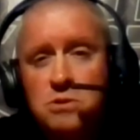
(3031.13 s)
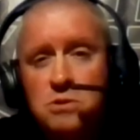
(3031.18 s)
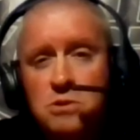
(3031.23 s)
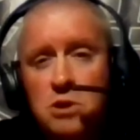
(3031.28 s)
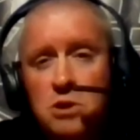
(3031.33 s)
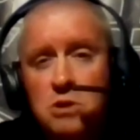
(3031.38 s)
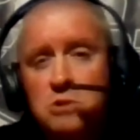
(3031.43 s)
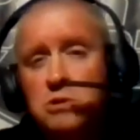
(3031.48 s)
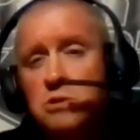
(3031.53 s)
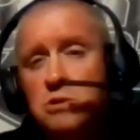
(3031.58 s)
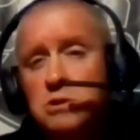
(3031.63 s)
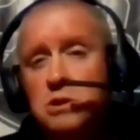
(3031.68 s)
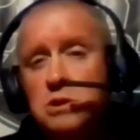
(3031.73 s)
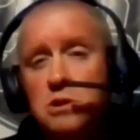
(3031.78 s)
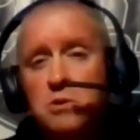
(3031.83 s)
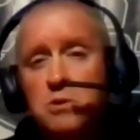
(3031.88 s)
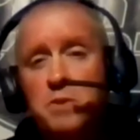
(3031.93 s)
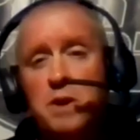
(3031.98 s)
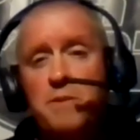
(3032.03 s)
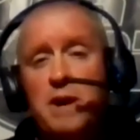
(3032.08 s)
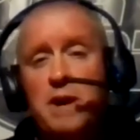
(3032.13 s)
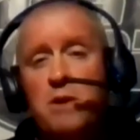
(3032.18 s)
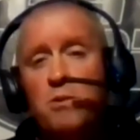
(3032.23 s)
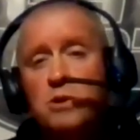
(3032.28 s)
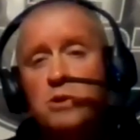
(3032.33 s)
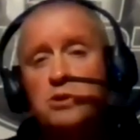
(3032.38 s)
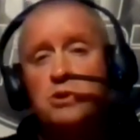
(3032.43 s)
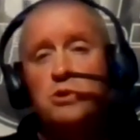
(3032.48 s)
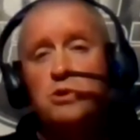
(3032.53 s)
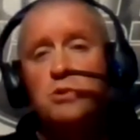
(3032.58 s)
us a little bit about
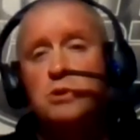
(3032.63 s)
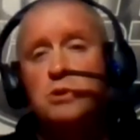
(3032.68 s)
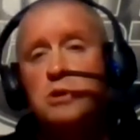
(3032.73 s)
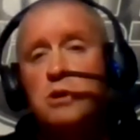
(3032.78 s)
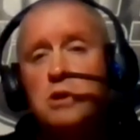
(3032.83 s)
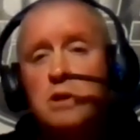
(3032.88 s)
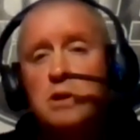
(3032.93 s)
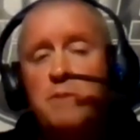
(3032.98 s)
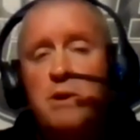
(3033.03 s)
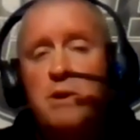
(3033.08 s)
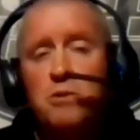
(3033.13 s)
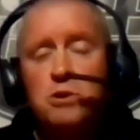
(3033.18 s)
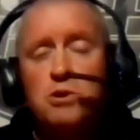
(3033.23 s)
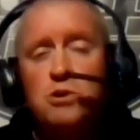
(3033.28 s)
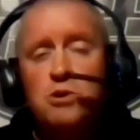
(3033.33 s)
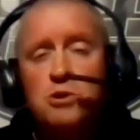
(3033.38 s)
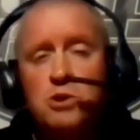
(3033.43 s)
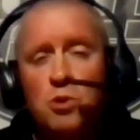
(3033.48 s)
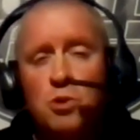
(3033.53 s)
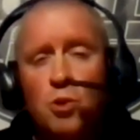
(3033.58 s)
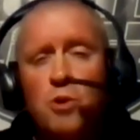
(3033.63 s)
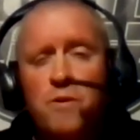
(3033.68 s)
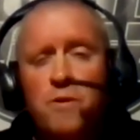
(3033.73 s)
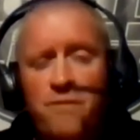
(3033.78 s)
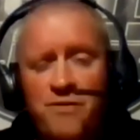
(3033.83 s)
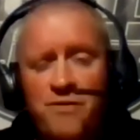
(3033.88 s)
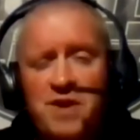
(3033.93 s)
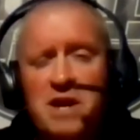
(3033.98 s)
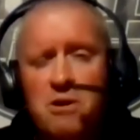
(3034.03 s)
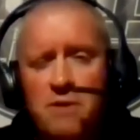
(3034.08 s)
what you were talking about when you used the word
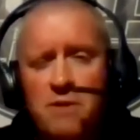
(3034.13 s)
fear.